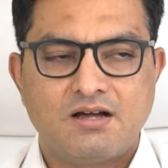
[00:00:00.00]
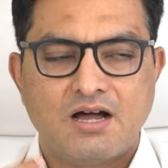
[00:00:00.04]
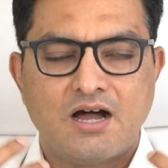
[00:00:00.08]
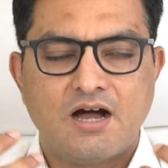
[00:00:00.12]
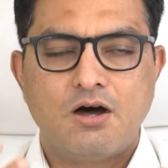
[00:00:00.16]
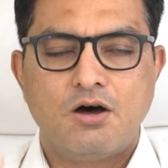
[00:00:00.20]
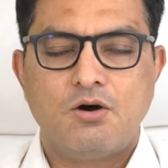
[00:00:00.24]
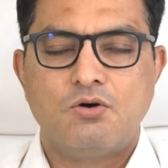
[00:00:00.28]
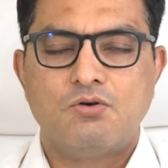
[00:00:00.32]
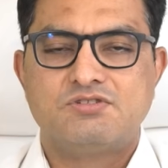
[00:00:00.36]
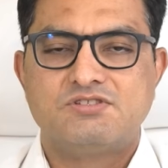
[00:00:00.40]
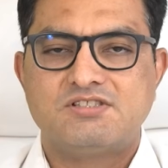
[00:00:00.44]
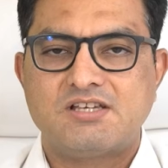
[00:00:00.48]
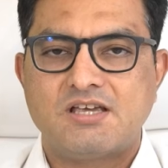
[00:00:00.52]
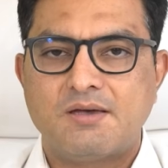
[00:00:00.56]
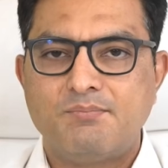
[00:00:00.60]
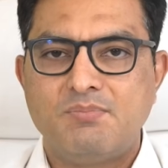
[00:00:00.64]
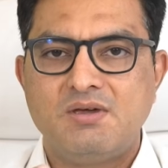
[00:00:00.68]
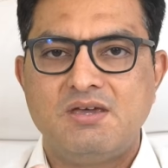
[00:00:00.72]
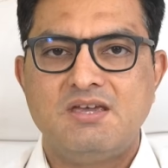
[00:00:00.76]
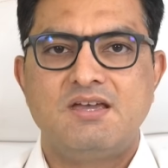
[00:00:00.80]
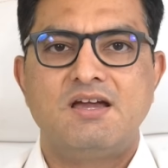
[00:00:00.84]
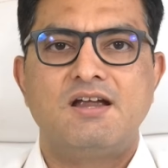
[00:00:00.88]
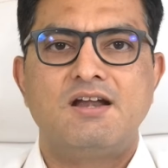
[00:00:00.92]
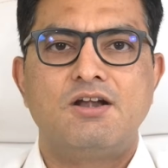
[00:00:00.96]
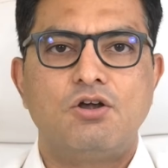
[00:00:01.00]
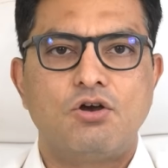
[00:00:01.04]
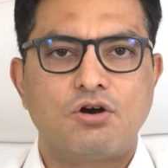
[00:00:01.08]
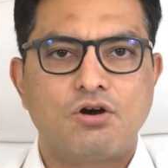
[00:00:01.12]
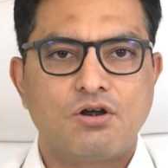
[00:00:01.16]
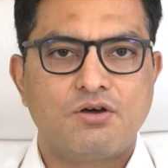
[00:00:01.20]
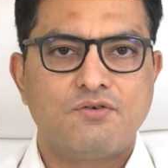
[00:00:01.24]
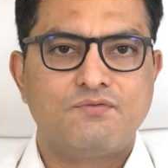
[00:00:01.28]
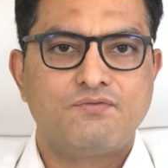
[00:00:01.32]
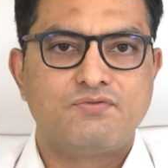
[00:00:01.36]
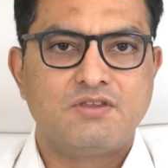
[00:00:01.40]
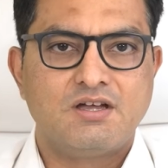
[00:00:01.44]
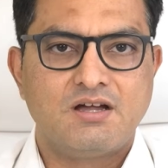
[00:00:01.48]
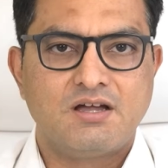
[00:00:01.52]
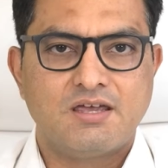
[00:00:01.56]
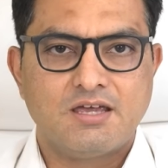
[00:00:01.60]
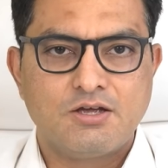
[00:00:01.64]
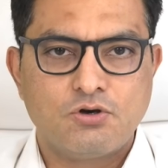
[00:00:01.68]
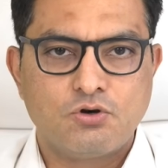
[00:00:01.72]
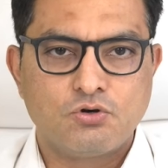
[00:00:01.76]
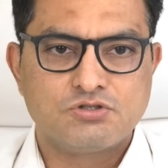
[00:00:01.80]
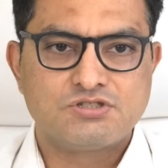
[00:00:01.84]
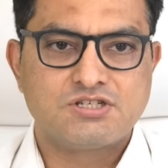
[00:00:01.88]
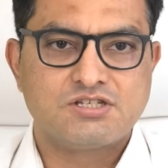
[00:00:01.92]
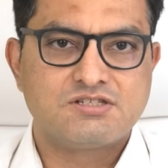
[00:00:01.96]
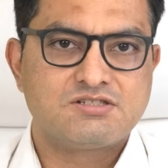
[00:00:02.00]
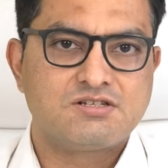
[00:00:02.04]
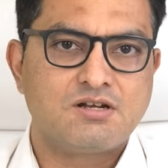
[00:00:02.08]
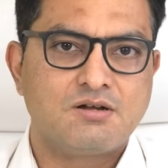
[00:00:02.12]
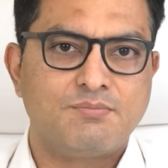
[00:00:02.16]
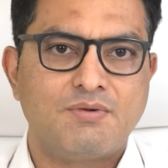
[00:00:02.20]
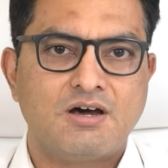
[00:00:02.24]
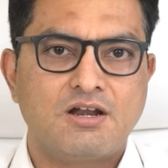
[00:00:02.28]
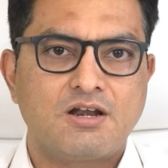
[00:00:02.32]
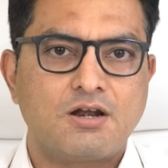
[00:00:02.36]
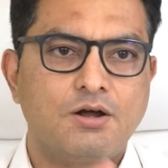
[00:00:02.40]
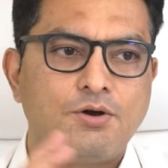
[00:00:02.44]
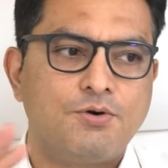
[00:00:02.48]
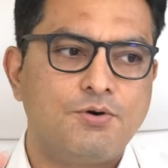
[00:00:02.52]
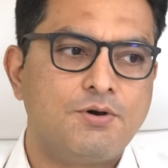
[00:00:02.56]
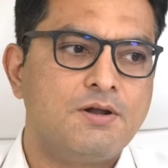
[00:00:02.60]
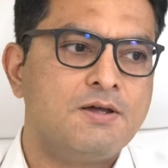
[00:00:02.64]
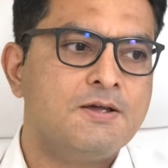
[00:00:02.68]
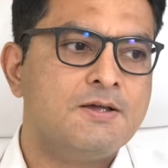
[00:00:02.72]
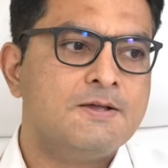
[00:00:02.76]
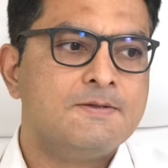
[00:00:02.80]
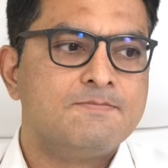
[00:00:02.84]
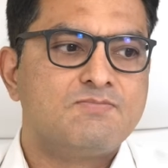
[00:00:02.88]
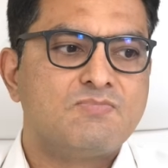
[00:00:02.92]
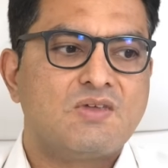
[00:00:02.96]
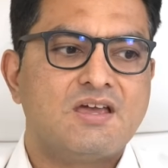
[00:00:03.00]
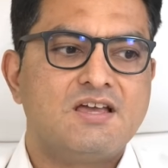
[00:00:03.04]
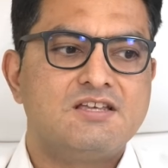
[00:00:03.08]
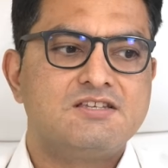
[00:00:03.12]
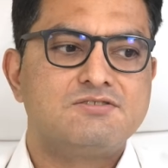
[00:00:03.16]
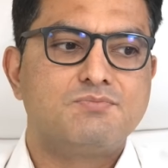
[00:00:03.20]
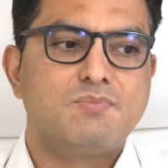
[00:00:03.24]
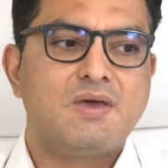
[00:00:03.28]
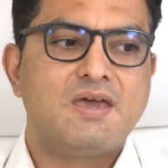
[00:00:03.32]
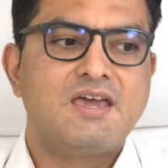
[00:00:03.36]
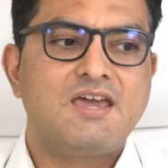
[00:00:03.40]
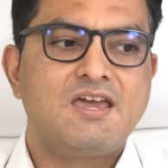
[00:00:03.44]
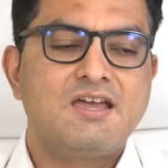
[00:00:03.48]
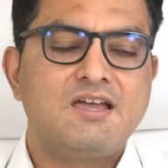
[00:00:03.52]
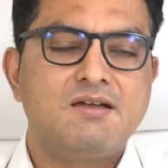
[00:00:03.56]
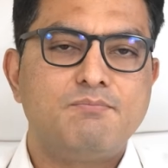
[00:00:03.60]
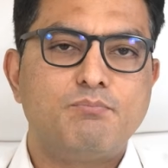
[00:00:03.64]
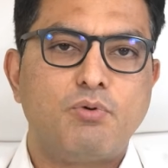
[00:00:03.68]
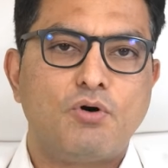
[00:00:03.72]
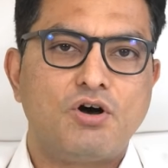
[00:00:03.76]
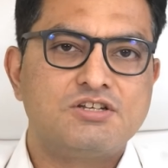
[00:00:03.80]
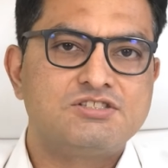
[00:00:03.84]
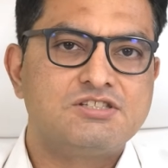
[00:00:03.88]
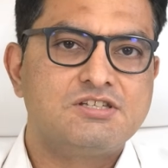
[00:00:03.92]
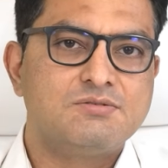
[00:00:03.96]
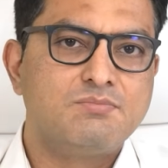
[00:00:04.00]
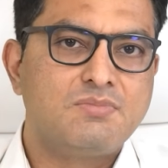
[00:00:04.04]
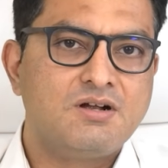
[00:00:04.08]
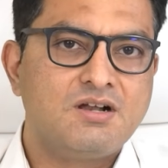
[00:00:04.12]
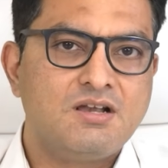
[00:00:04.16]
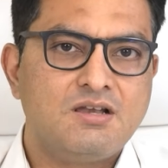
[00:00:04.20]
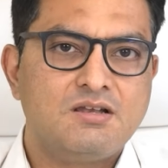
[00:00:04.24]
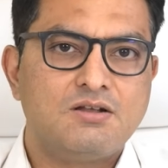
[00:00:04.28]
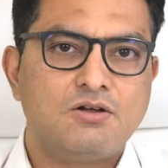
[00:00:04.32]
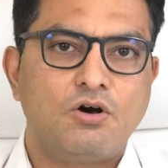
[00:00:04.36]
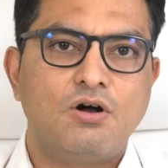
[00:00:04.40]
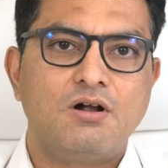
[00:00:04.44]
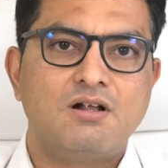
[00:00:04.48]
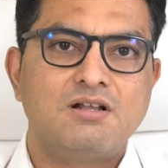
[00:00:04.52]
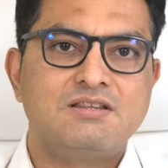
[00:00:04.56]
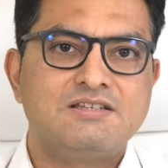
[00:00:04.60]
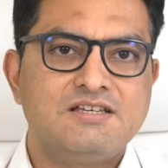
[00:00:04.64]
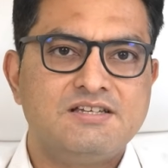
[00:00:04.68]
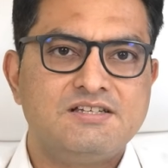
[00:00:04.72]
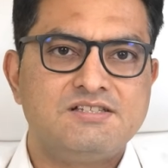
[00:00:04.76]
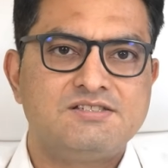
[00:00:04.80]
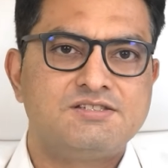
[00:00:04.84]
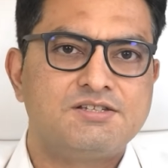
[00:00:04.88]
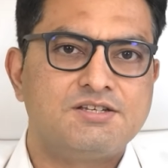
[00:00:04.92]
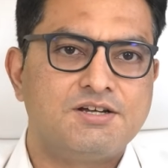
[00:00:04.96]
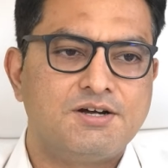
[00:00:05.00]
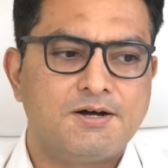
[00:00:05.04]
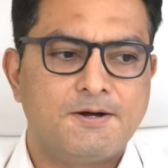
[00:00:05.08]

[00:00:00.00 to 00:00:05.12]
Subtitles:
how SEBI and a lot of the ecosystem around is making possible all these